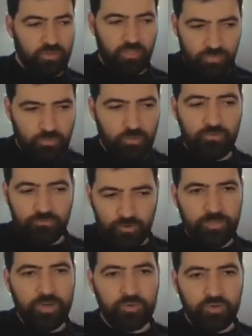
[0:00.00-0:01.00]
3 or
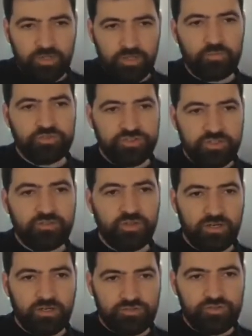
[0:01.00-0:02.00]
4 people that were sitting
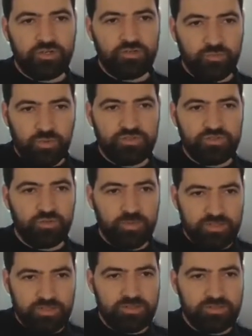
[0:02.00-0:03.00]
together and trying to brainstorm
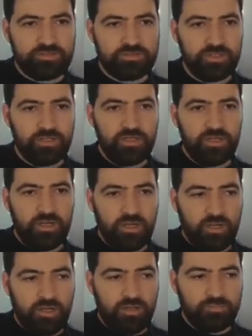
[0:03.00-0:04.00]
ideas.
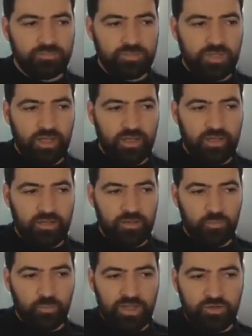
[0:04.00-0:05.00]

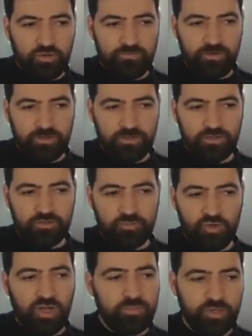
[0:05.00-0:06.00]
My co-founder,
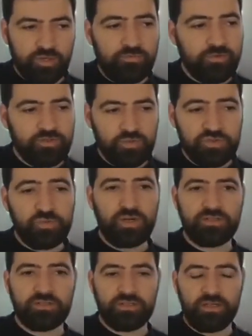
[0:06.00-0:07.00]
Barak Berkovich, was
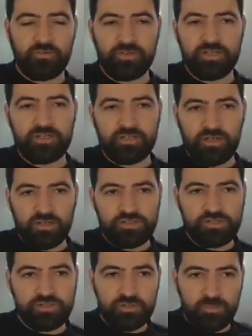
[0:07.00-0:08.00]
one of the
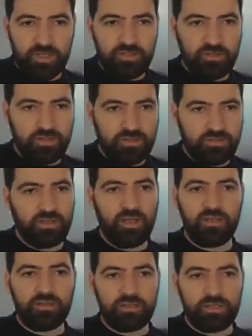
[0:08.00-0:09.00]
technologists in my unit,
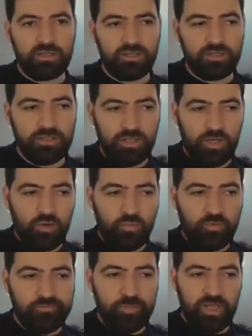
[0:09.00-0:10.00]
and
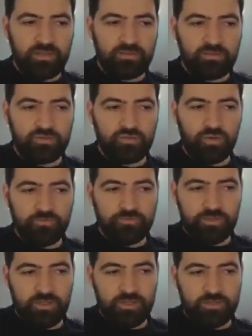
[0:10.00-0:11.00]
we've met 2 of
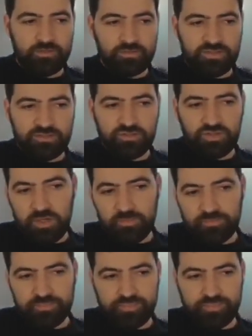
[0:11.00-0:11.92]
the top